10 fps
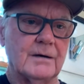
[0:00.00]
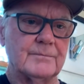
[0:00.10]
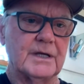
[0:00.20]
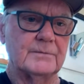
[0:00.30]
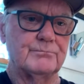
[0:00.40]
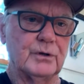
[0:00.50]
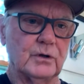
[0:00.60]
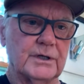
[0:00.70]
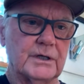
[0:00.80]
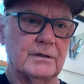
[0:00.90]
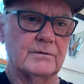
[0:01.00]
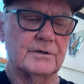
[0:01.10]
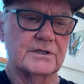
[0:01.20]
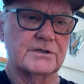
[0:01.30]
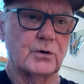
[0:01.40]
in building
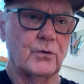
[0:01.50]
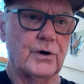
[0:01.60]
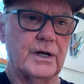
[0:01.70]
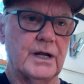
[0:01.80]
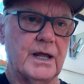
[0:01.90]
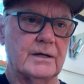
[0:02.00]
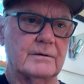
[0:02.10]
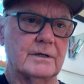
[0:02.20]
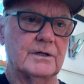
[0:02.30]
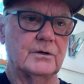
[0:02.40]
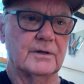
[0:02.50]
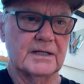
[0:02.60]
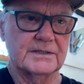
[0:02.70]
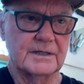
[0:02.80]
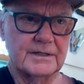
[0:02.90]
the story, and
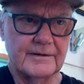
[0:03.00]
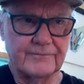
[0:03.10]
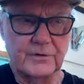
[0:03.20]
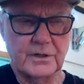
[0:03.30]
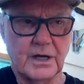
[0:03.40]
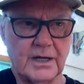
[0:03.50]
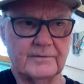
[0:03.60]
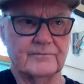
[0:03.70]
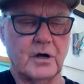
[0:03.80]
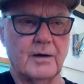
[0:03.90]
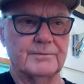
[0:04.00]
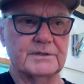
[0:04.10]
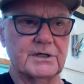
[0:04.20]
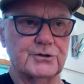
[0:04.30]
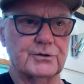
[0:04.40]
that's a different kind of
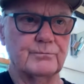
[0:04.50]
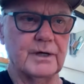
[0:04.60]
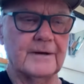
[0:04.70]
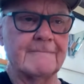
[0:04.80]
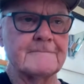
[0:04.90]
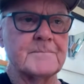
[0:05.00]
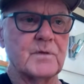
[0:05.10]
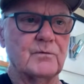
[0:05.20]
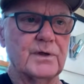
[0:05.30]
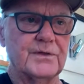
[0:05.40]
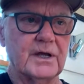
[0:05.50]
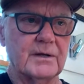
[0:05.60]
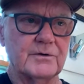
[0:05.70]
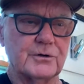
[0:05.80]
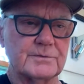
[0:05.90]
composition. But we think
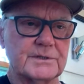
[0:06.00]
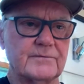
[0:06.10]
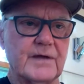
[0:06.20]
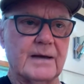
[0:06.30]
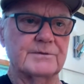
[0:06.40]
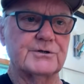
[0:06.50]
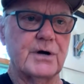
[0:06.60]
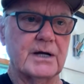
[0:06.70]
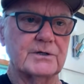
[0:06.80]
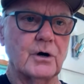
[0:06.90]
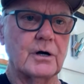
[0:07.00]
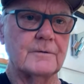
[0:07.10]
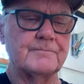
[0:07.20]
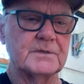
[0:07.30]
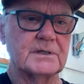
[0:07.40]
in terms of abstract
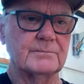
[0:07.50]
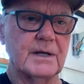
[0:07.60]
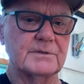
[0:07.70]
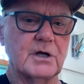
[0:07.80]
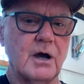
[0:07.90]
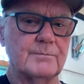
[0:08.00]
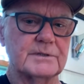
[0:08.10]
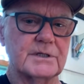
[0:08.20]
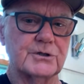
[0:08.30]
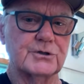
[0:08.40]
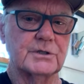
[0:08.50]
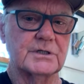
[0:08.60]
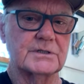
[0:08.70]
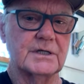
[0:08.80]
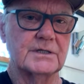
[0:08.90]
art, sometimes composition
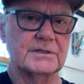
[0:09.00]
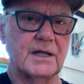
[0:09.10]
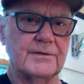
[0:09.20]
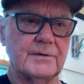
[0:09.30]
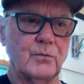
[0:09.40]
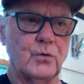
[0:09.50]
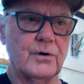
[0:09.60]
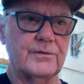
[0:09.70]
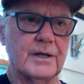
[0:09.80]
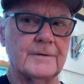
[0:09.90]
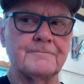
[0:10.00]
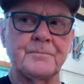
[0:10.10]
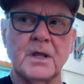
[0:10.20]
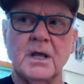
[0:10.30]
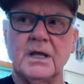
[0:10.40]
is nothing more than
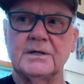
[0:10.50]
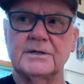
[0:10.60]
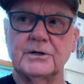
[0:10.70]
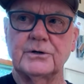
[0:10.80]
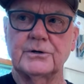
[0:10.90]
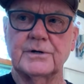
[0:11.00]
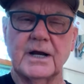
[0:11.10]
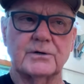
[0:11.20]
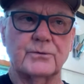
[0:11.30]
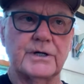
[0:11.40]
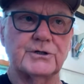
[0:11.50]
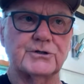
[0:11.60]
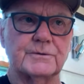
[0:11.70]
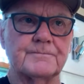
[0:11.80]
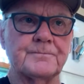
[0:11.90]
interior
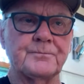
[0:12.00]
decoration.